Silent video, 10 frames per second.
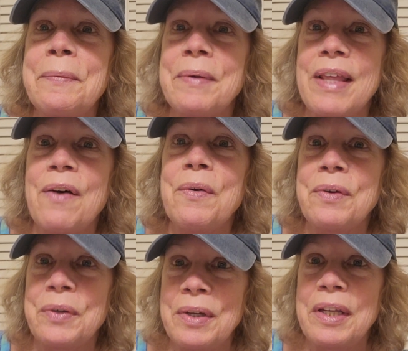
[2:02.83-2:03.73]

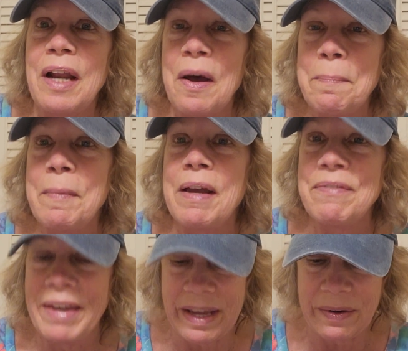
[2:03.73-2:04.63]
without cooking up my
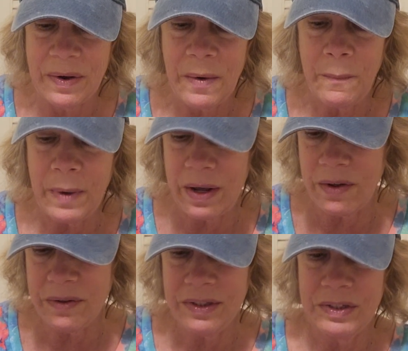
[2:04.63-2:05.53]
van?
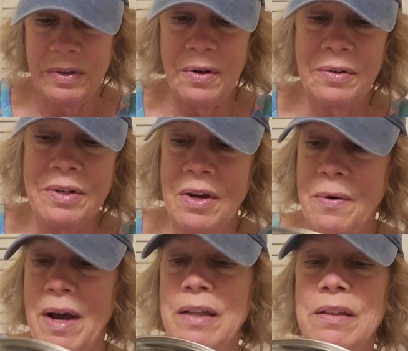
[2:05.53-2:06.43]
Well, you all
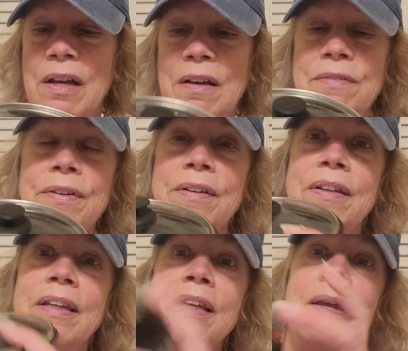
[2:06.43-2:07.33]
know I love
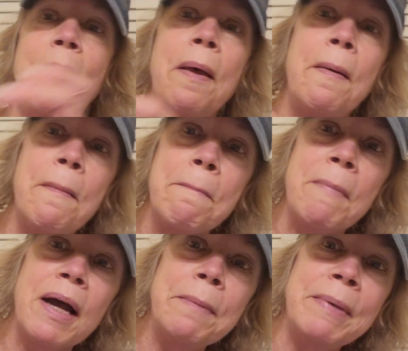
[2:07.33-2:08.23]

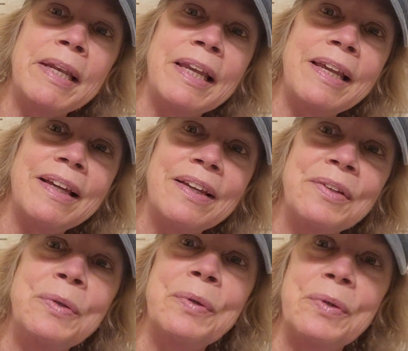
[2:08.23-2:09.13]
my mini
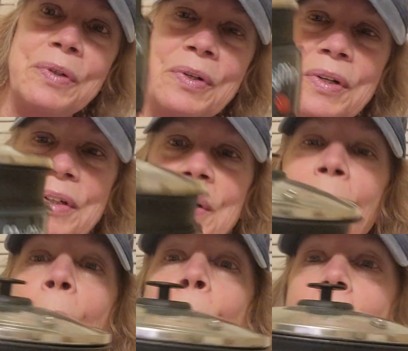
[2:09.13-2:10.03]
noodle cooker.
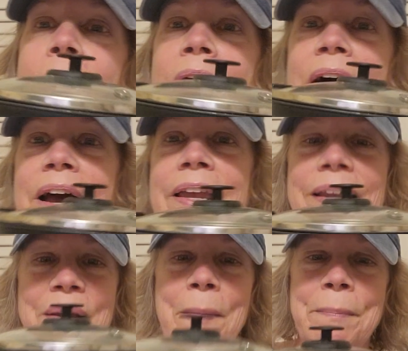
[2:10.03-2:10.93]

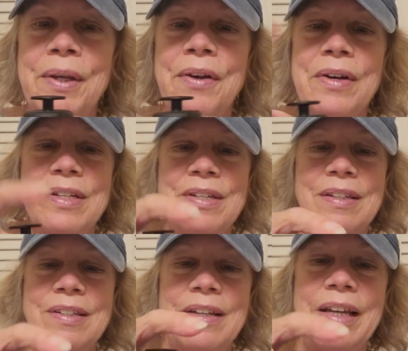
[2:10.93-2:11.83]
Why? Because
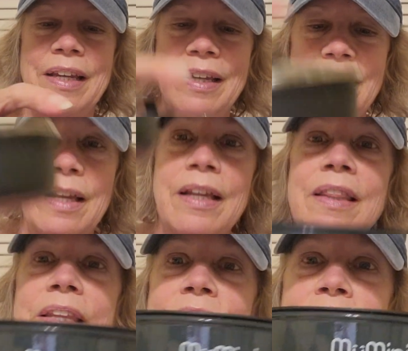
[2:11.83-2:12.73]
it's like,
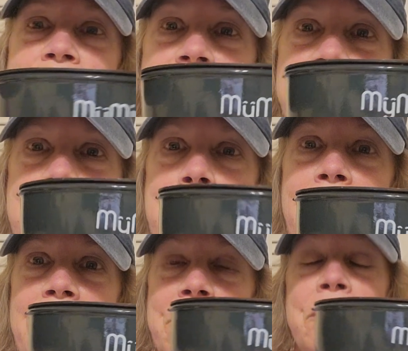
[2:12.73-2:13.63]
this is a
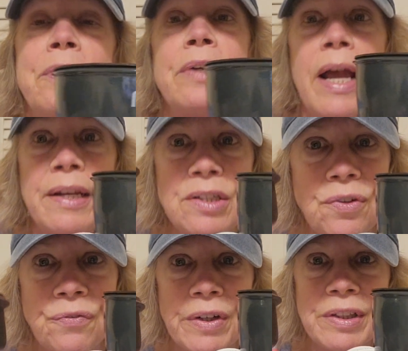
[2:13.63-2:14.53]
2-part cooker and
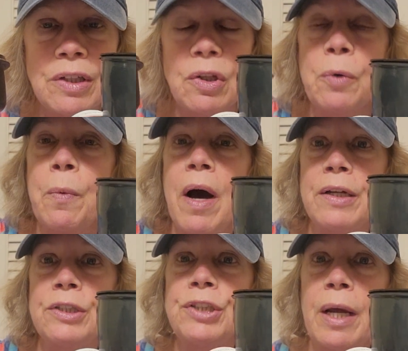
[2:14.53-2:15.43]
it's very low
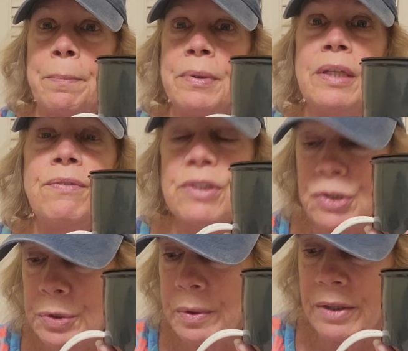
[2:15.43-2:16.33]
wattage. I believe it's
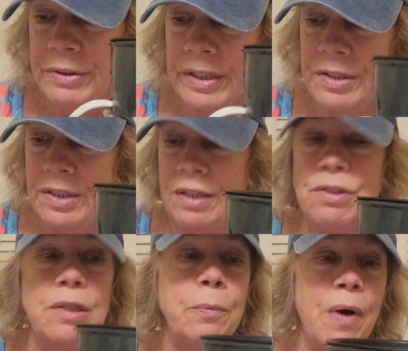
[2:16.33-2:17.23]

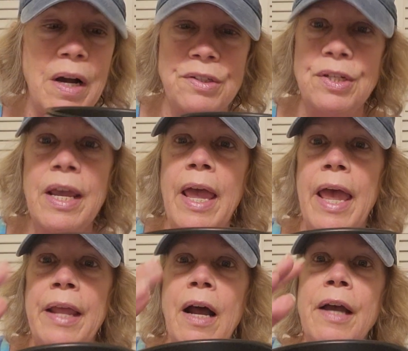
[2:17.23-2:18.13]
260 watts.
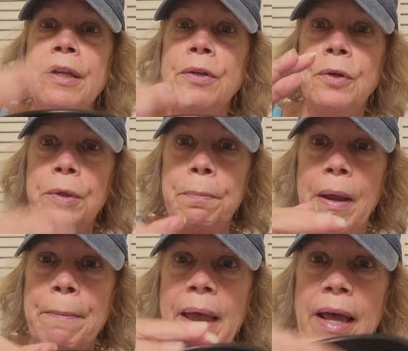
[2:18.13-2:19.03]
And I can cook
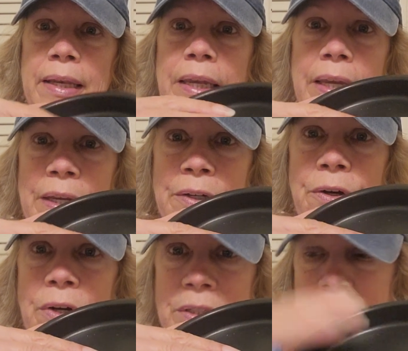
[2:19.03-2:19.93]
my patty here
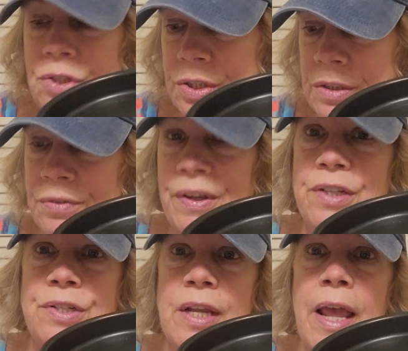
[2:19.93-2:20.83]
on this
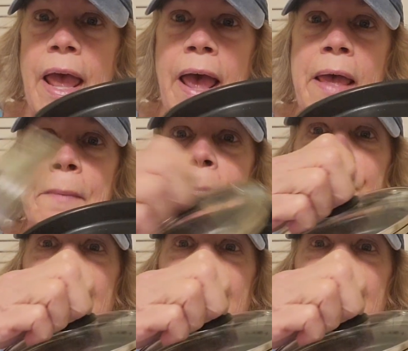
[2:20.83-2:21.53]
surface and put